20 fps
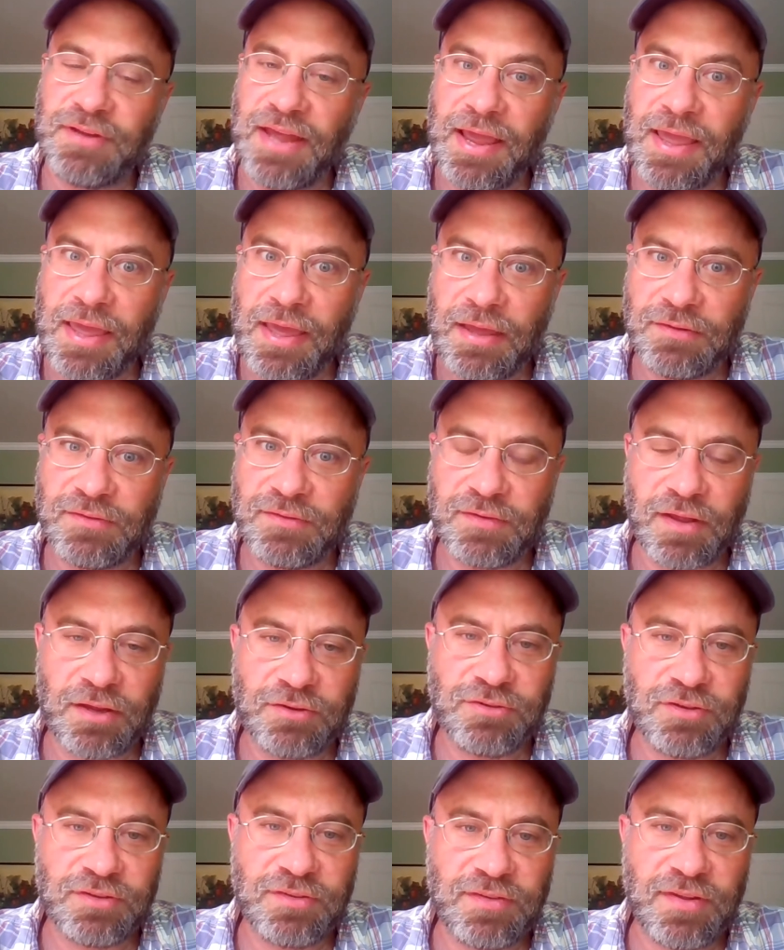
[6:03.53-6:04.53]
Decades,
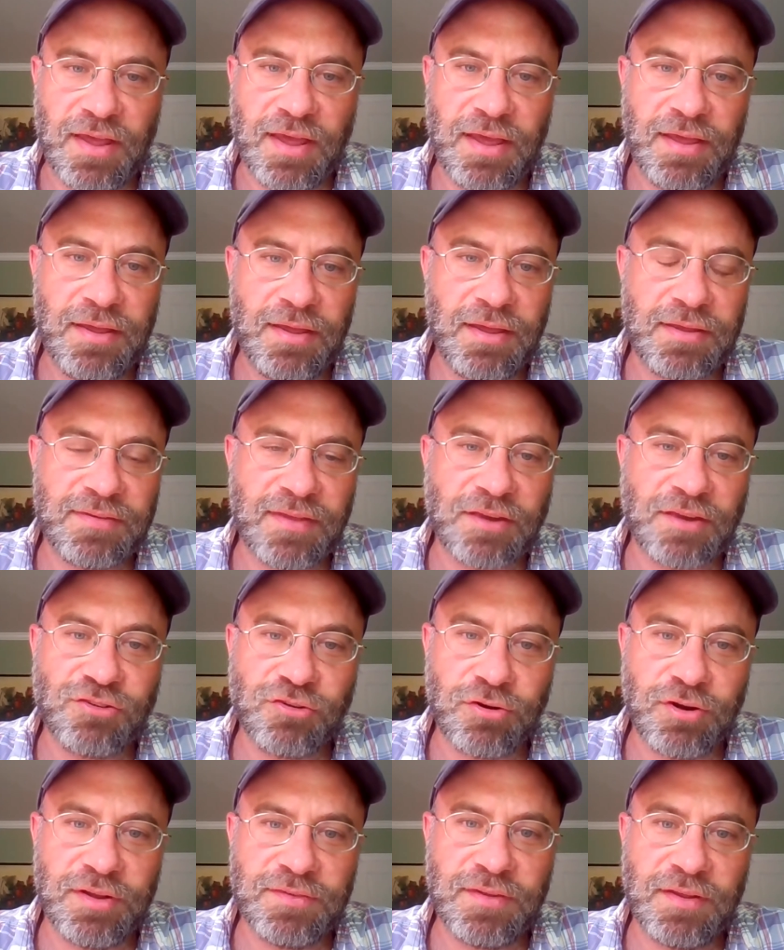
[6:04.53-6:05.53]
I should say,
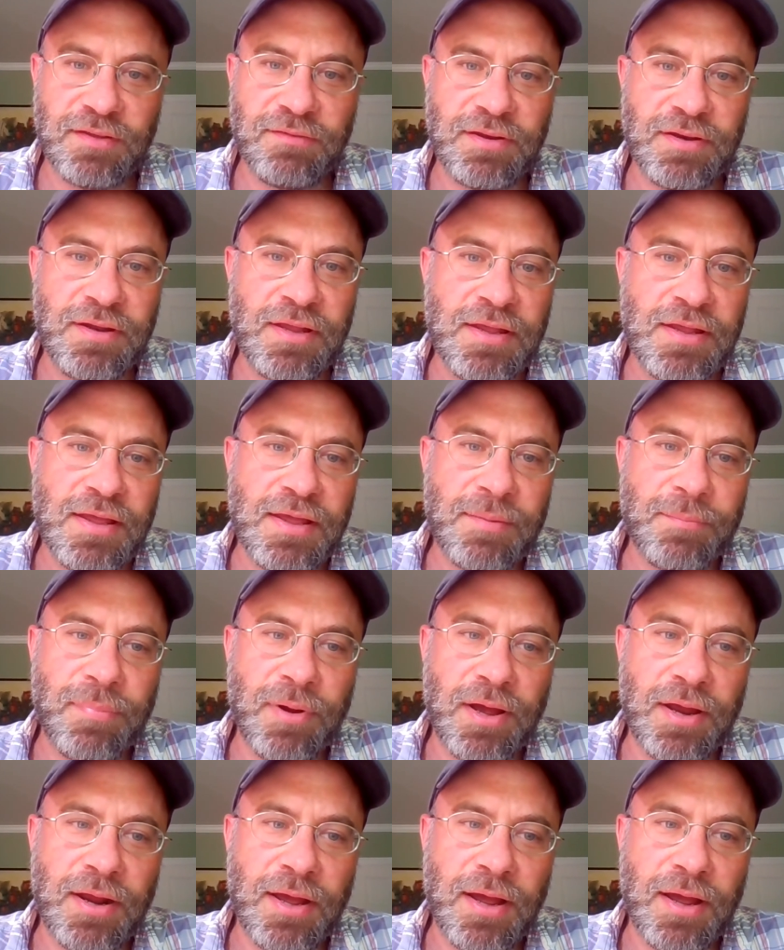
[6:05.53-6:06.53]
centuries even.
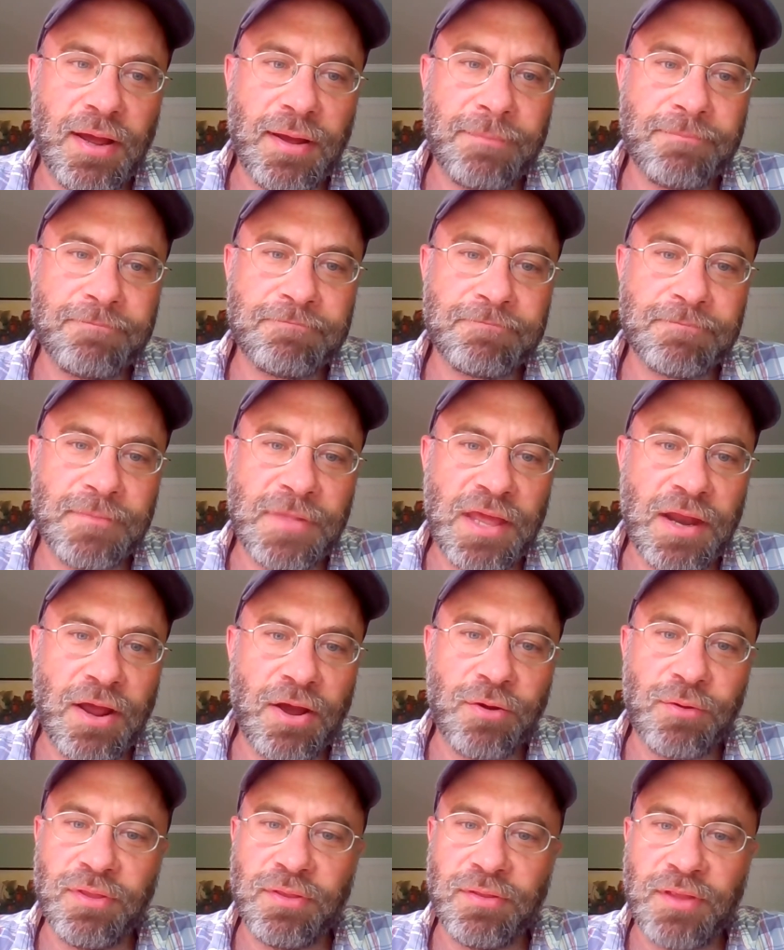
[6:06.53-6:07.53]
But,
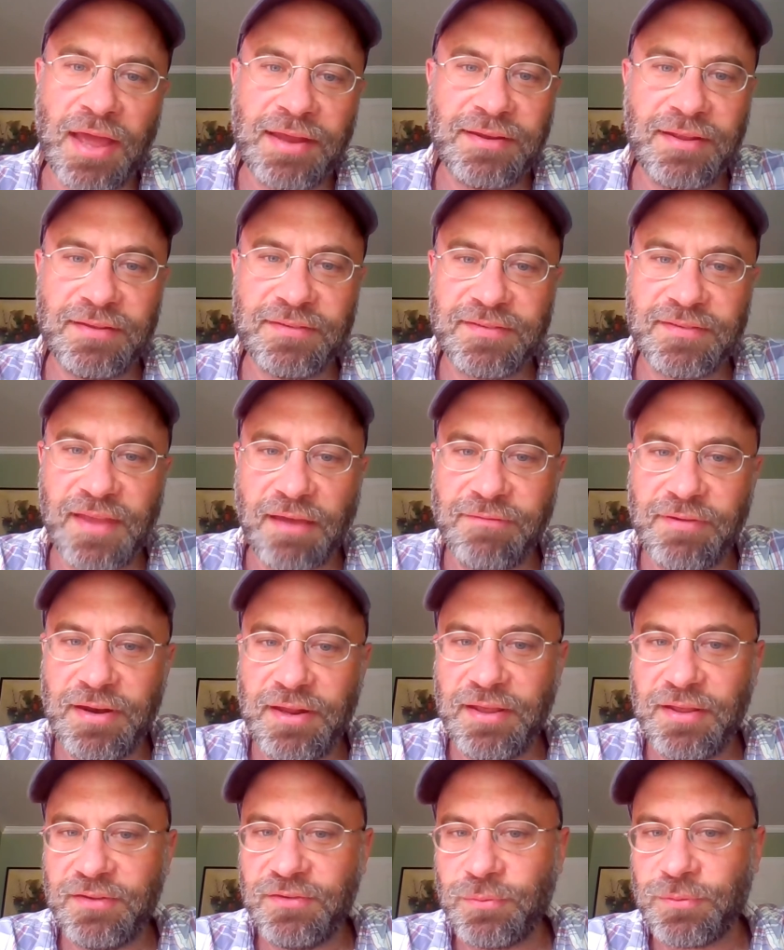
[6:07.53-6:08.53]

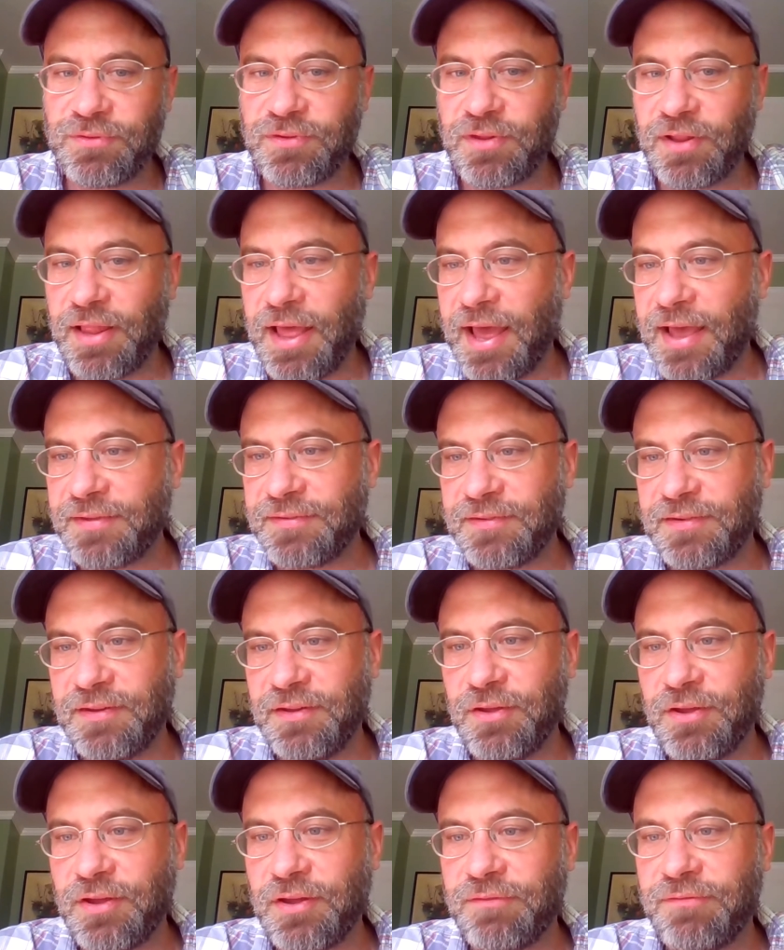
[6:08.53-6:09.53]
1970s was the last
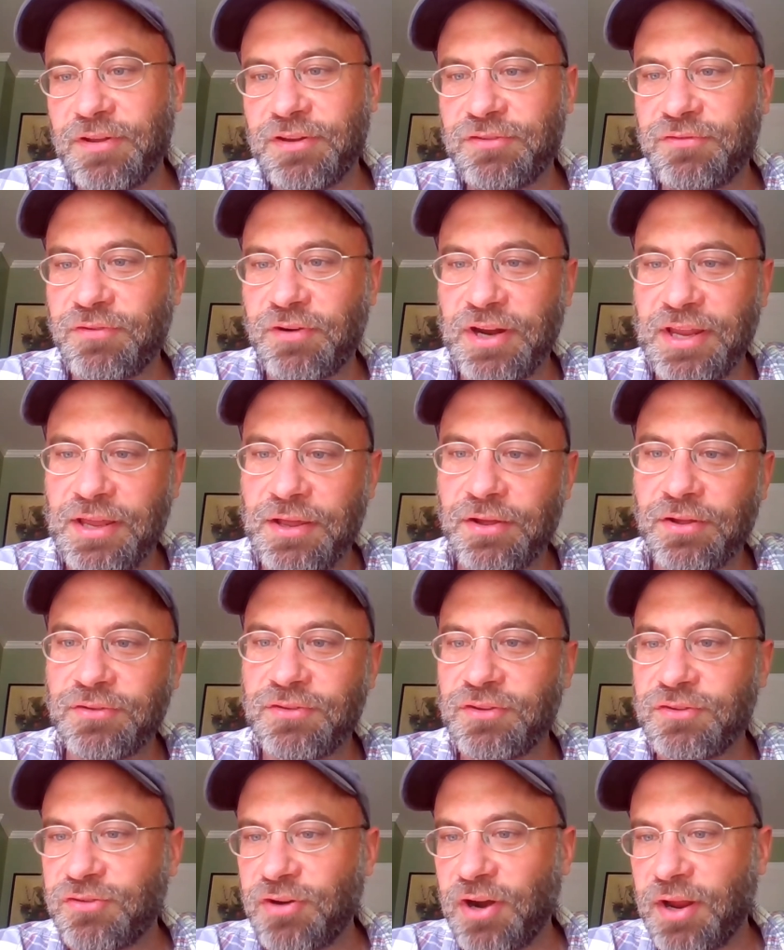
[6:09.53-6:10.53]
you could fish for
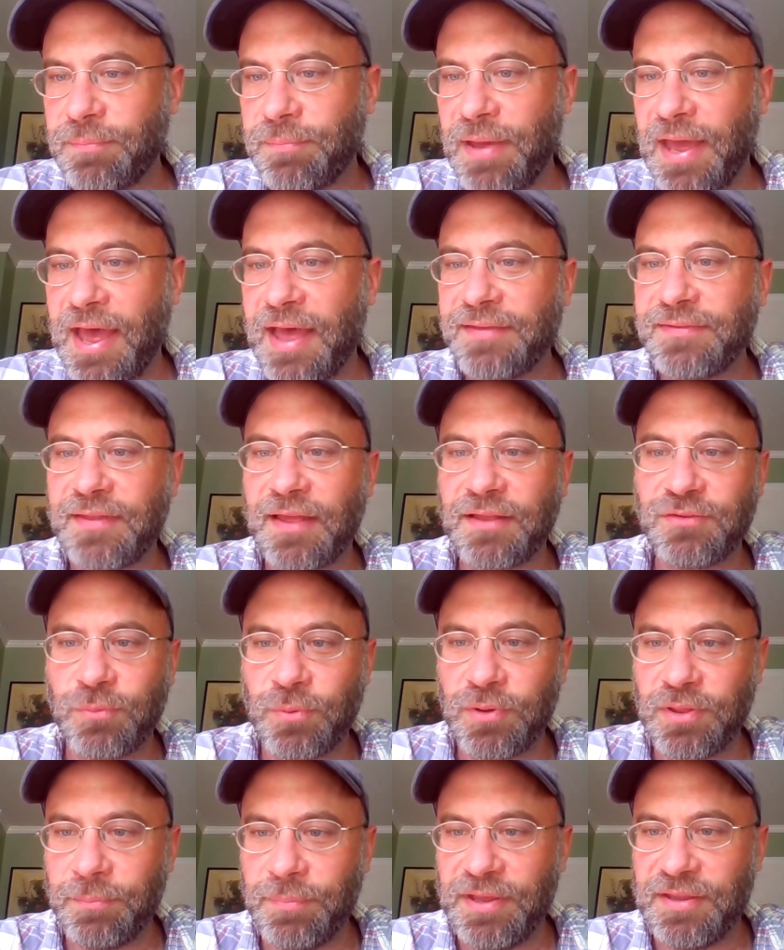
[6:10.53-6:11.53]
eels and striped bass. That's
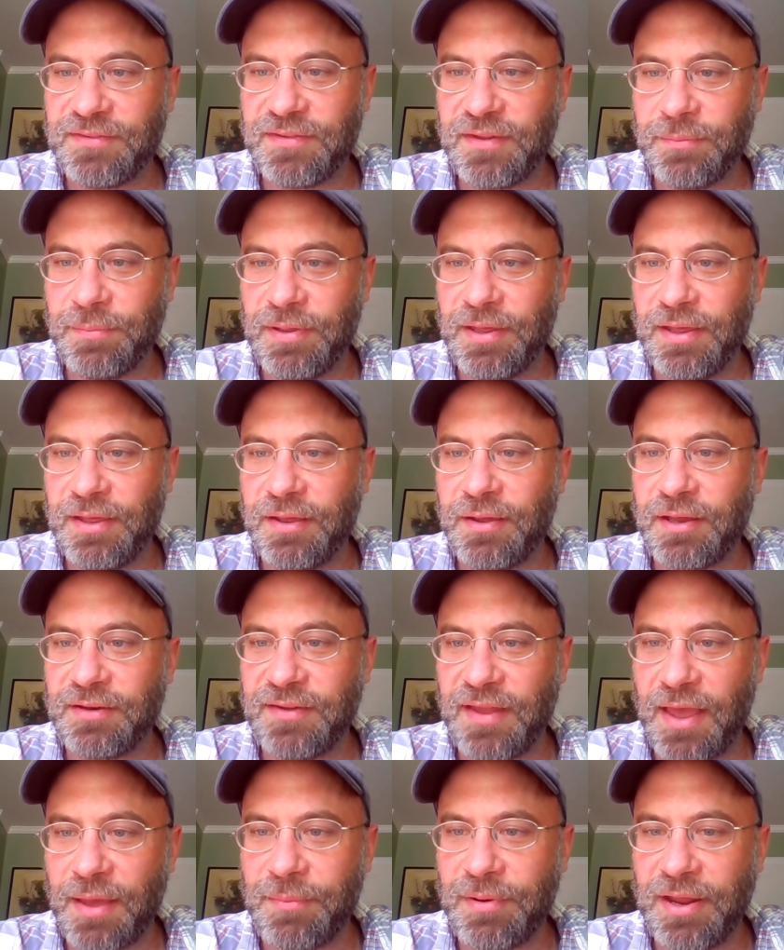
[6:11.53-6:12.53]
when the PCB
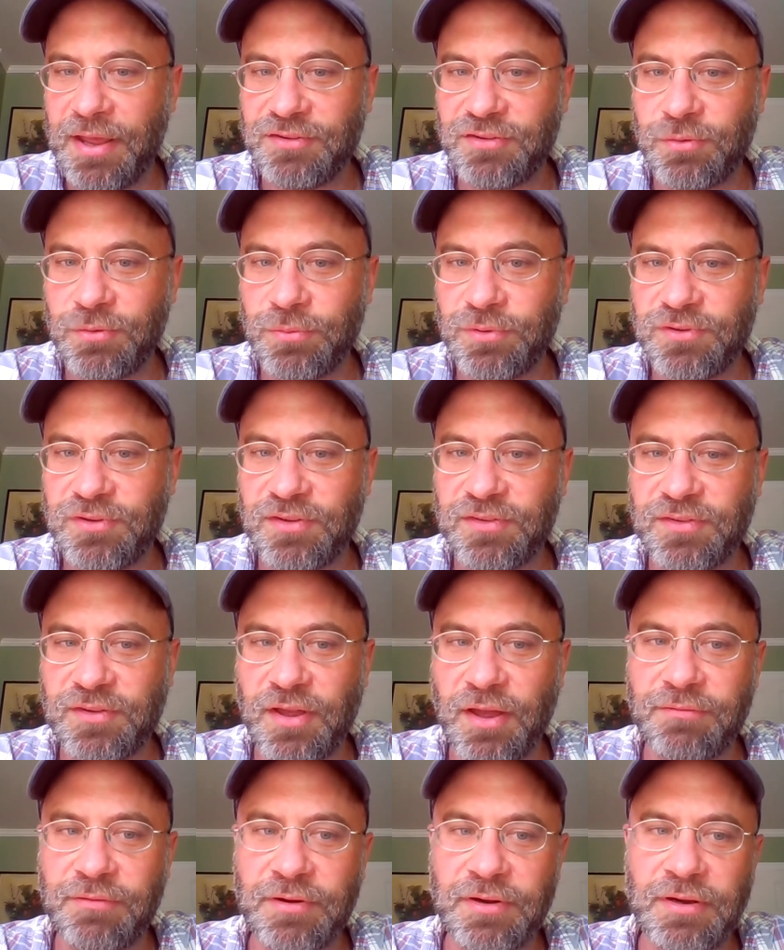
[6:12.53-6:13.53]
contamination was
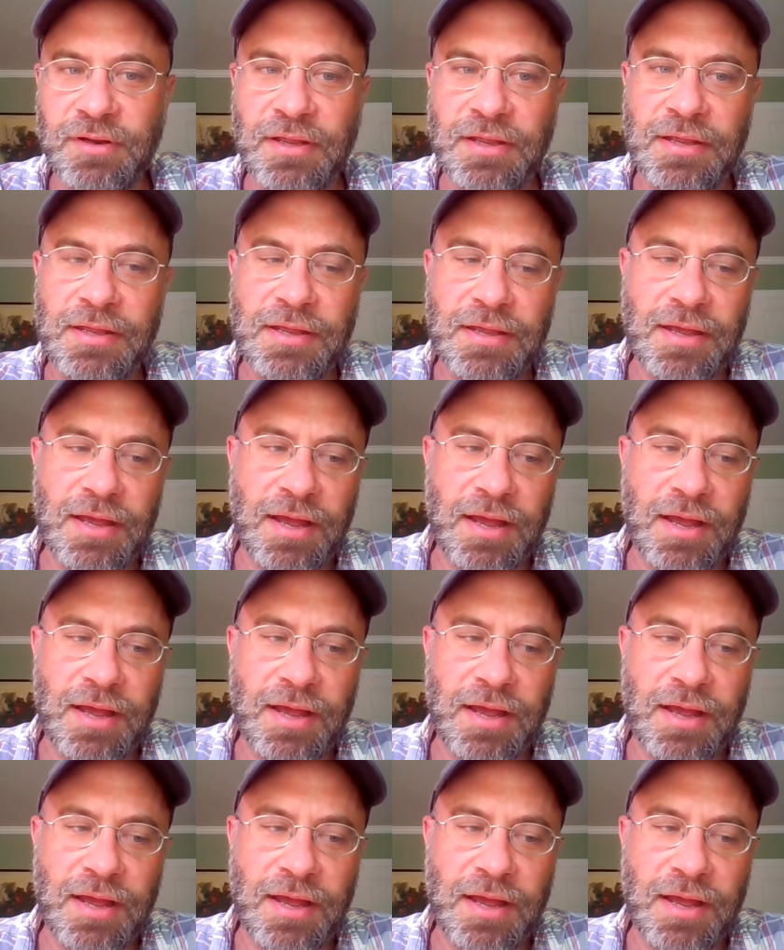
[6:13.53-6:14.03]
discovered.